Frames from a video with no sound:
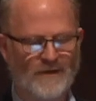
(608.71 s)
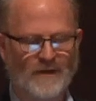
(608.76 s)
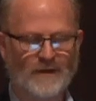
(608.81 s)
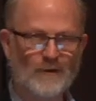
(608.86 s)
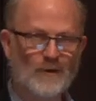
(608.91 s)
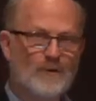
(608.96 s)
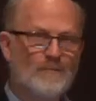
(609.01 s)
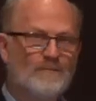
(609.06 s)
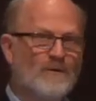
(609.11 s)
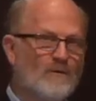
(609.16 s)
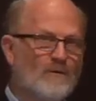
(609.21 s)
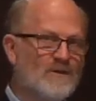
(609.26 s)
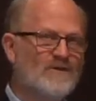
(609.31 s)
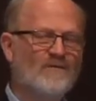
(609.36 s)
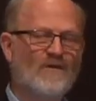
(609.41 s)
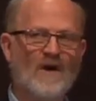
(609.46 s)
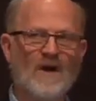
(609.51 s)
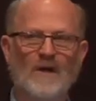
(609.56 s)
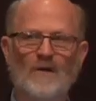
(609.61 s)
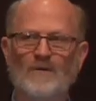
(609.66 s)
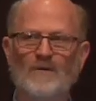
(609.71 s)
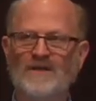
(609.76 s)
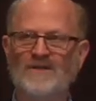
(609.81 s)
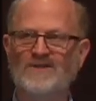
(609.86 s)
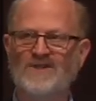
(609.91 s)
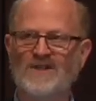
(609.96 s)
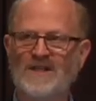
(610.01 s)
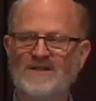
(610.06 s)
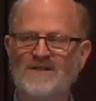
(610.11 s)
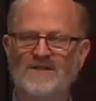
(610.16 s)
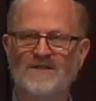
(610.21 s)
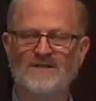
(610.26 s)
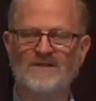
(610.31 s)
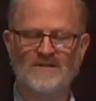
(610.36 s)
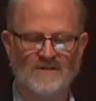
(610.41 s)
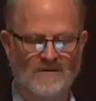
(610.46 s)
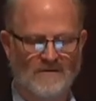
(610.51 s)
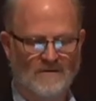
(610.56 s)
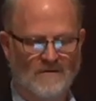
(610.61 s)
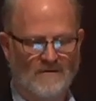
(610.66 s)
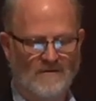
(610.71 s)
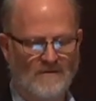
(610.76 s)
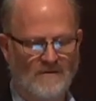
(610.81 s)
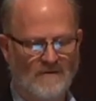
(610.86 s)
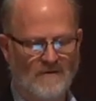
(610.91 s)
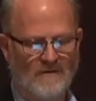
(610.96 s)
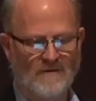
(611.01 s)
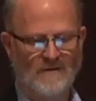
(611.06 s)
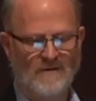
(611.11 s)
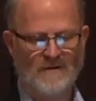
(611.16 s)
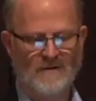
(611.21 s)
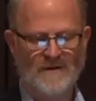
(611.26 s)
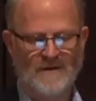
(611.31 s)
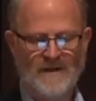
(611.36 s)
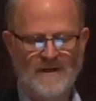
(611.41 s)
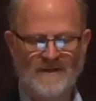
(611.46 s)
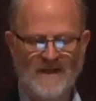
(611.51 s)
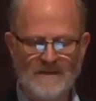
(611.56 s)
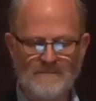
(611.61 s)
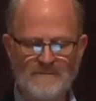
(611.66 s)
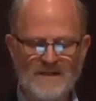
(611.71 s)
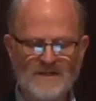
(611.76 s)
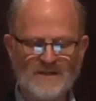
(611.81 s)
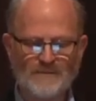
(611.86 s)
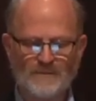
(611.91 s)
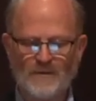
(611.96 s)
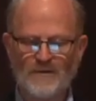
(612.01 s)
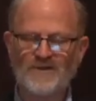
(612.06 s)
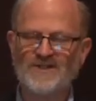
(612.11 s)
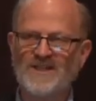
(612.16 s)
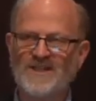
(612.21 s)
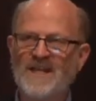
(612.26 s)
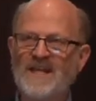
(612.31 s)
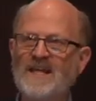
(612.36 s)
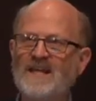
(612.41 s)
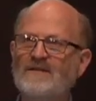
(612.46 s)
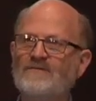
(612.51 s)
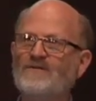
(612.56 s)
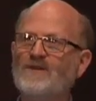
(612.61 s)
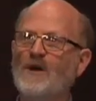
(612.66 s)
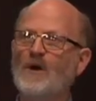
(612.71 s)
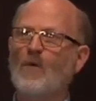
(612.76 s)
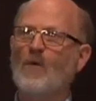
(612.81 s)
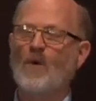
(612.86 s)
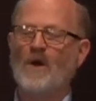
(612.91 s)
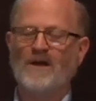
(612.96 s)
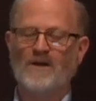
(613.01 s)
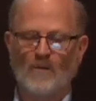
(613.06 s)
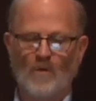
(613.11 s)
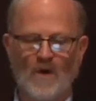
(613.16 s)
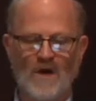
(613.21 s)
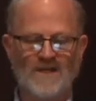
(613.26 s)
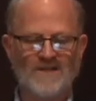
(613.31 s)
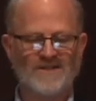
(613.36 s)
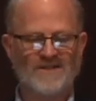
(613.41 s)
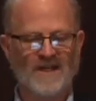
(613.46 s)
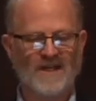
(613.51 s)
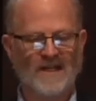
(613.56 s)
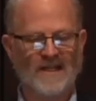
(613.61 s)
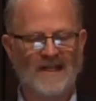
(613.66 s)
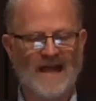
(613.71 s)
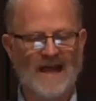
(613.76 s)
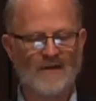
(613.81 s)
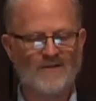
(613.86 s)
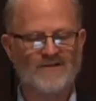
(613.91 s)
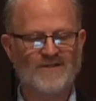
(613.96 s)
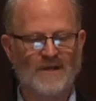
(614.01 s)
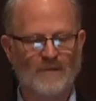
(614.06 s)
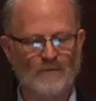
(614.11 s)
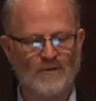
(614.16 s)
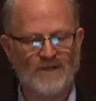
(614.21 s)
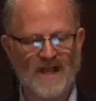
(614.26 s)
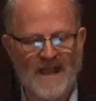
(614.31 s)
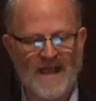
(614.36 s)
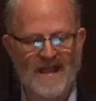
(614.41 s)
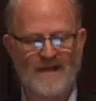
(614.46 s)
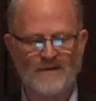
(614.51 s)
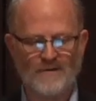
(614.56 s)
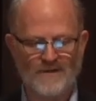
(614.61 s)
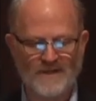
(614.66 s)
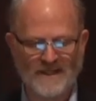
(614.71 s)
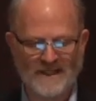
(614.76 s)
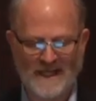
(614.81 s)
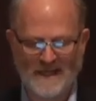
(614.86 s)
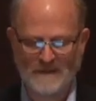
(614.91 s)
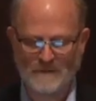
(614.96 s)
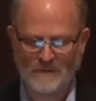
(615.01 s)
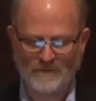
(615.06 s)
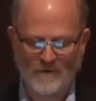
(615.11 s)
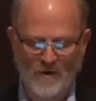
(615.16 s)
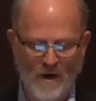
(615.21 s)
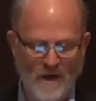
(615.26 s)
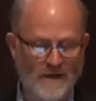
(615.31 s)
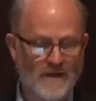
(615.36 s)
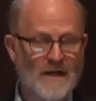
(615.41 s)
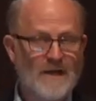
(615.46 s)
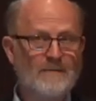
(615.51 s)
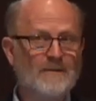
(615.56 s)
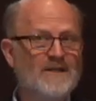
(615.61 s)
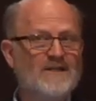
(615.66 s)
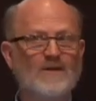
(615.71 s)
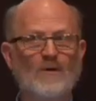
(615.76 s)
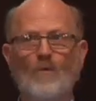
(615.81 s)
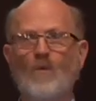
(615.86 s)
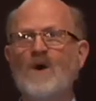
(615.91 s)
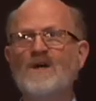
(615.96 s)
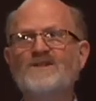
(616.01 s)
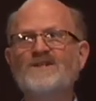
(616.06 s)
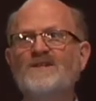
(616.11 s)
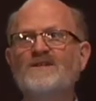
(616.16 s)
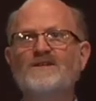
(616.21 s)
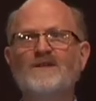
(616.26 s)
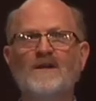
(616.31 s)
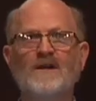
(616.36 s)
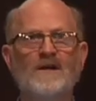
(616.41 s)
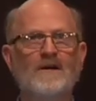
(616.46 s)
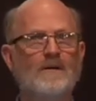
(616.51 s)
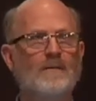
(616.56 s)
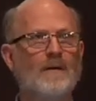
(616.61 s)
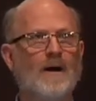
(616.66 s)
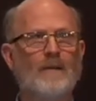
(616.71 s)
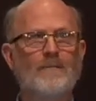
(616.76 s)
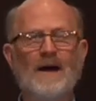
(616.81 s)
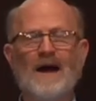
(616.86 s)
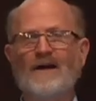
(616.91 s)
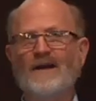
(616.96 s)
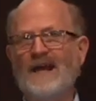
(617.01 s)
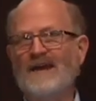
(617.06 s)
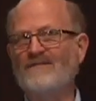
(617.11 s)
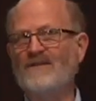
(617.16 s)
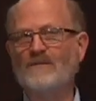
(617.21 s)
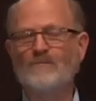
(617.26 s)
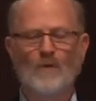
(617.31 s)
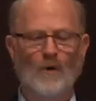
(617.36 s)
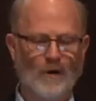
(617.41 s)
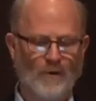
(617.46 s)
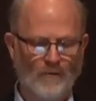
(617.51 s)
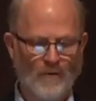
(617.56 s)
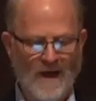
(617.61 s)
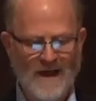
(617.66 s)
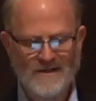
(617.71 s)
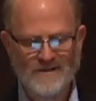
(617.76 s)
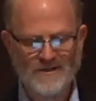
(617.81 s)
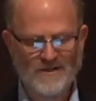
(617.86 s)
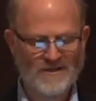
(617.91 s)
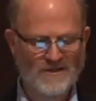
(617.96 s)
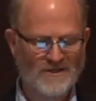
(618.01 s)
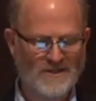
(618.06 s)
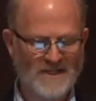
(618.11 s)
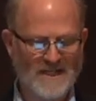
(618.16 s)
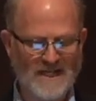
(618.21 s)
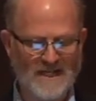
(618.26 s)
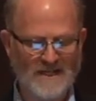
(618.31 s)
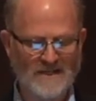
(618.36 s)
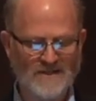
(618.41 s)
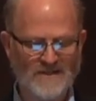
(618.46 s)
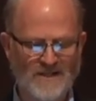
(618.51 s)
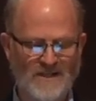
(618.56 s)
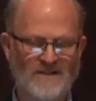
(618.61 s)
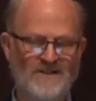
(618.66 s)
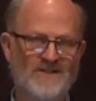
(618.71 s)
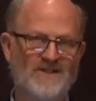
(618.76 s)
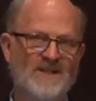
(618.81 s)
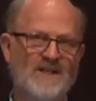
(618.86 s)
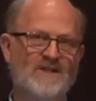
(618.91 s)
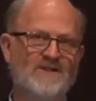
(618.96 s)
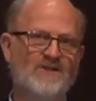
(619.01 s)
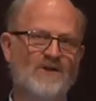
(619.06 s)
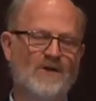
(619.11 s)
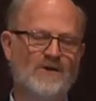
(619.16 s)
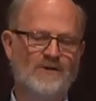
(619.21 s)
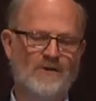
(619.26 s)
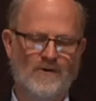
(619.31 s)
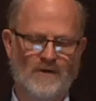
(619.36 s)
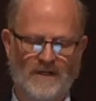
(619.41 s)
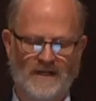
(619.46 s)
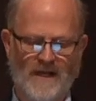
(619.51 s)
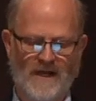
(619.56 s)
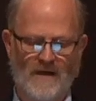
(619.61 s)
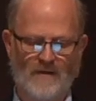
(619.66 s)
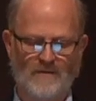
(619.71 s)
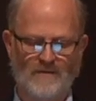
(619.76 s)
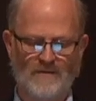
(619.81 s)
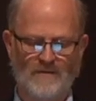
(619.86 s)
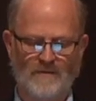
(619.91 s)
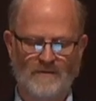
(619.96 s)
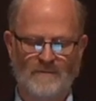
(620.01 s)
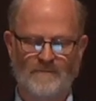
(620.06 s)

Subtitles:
the group that was following Jesus. They misperceived what it was that allowed someone to enter the kingdom of God, because it wasn't about having more righteous deeds than sins on your account.